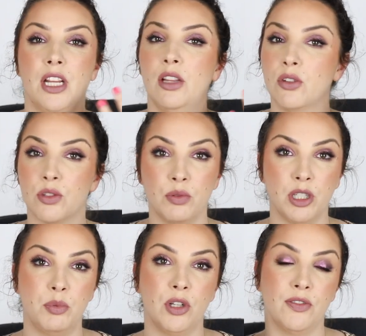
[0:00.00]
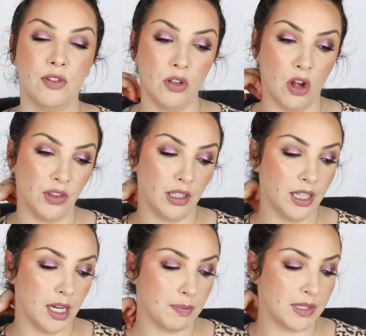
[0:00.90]
It looks really beautiful on the
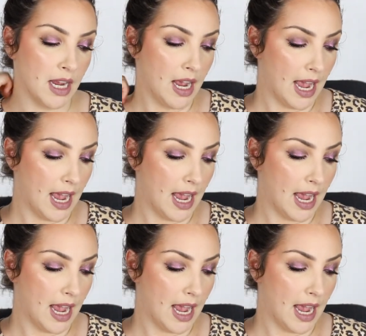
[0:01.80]
lips.